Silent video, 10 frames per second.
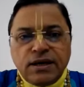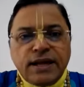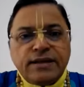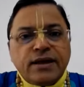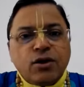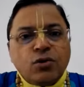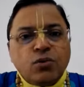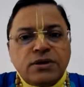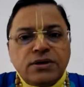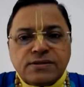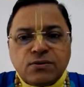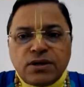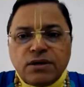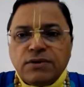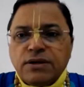And there onwards,
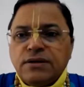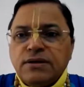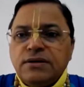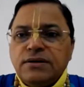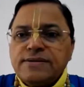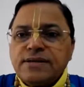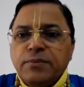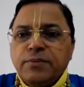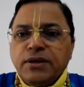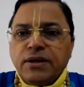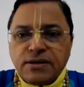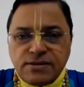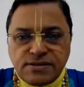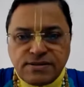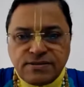whatever the disciple
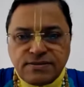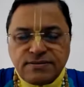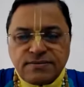does,